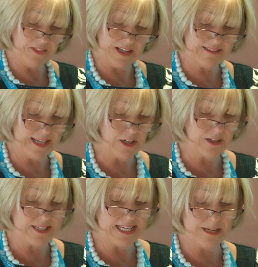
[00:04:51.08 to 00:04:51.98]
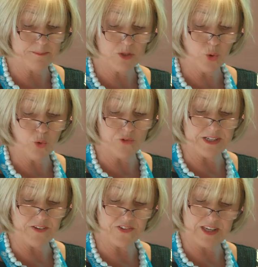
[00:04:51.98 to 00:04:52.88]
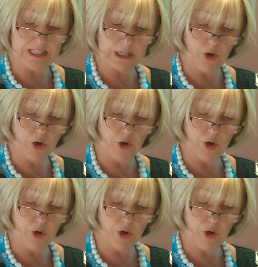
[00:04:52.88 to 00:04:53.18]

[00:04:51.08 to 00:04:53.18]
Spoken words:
things like containment holding, skin